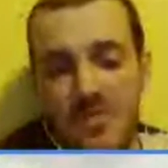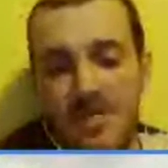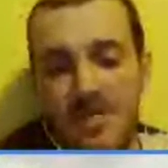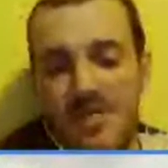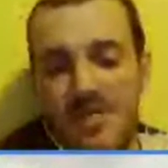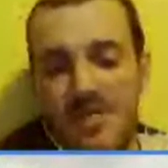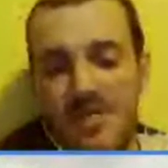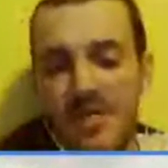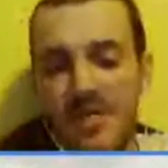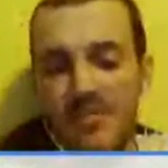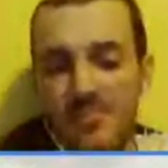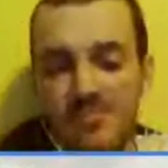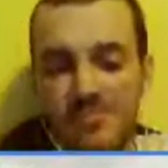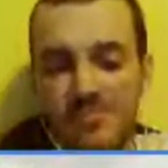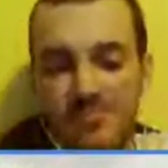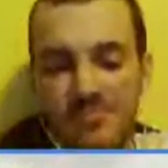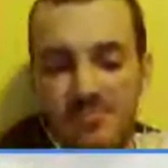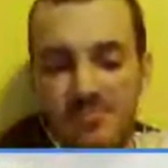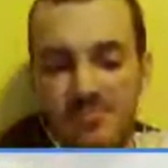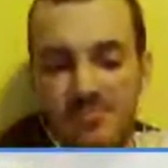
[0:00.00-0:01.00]
Ah, damn.
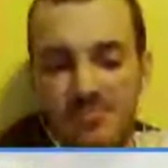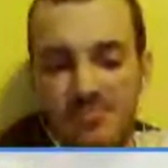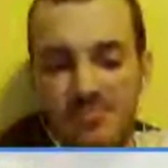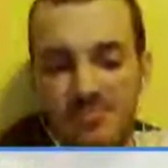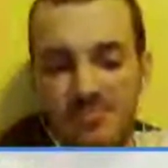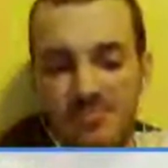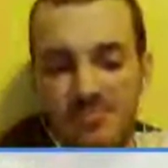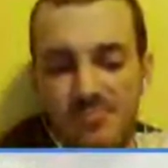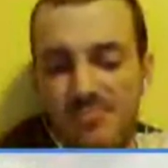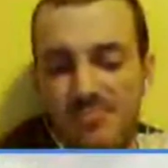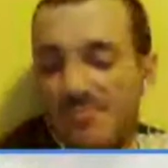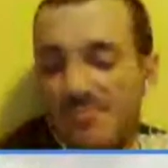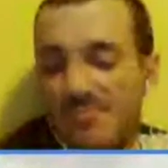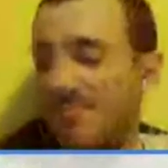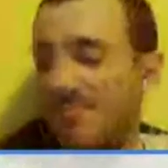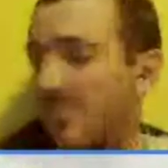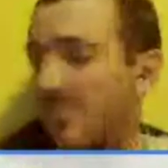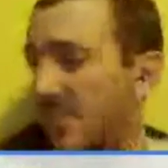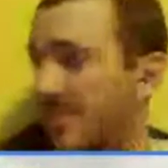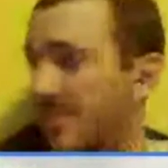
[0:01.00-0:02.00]

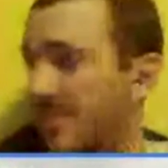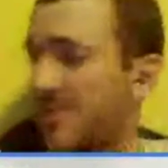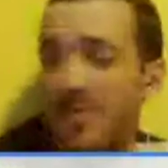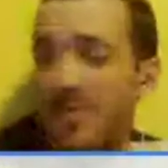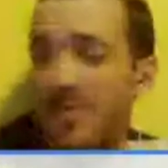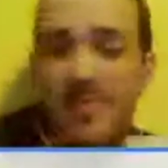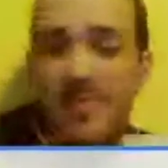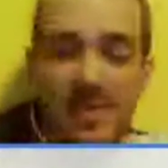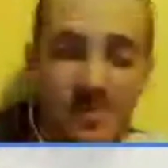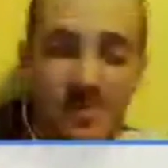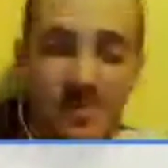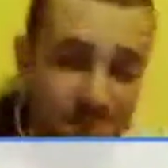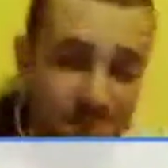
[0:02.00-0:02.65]
I should have bet.